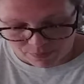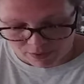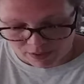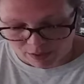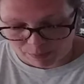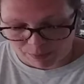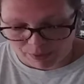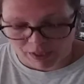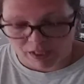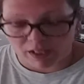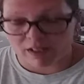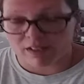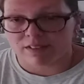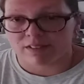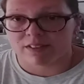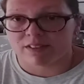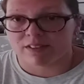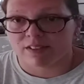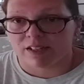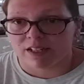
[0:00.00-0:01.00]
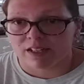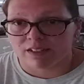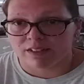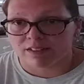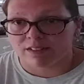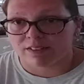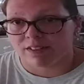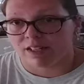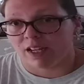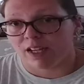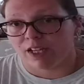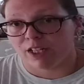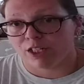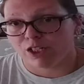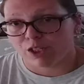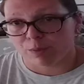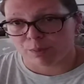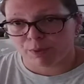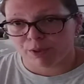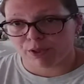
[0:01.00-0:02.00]
Because the second
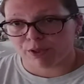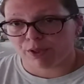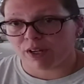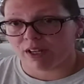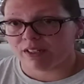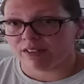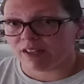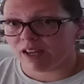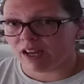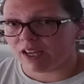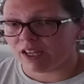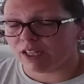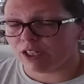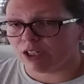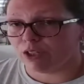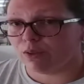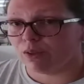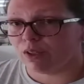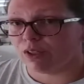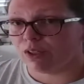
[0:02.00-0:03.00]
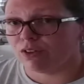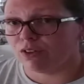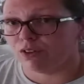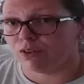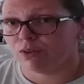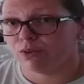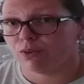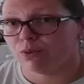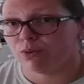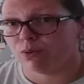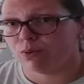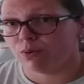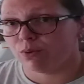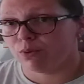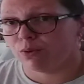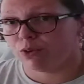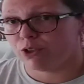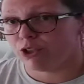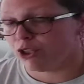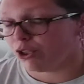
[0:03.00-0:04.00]
stage, the puree diet, you can
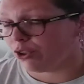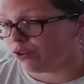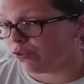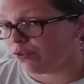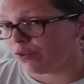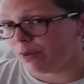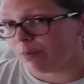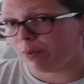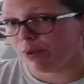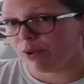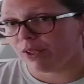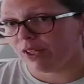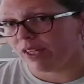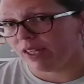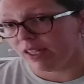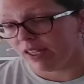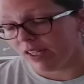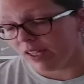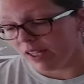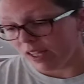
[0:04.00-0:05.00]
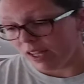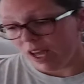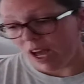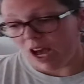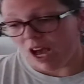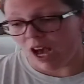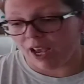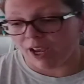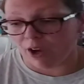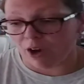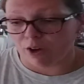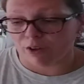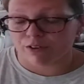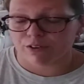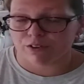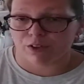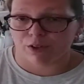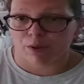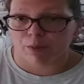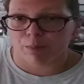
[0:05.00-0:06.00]
do sugar-free pudding. I
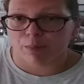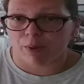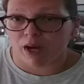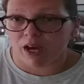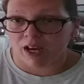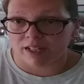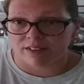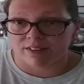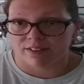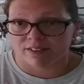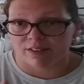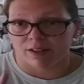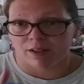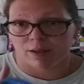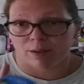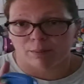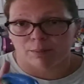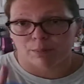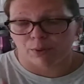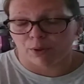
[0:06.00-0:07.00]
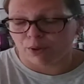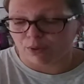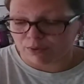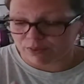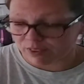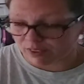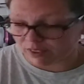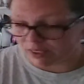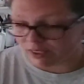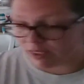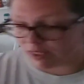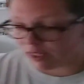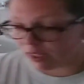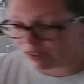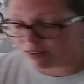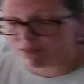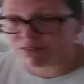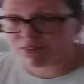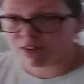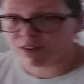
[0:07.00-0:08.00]
also bought some protein,
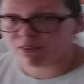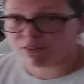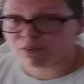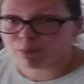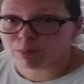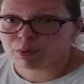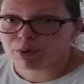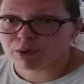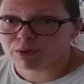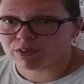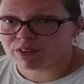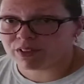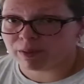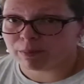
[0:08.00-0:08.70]
unflavored protein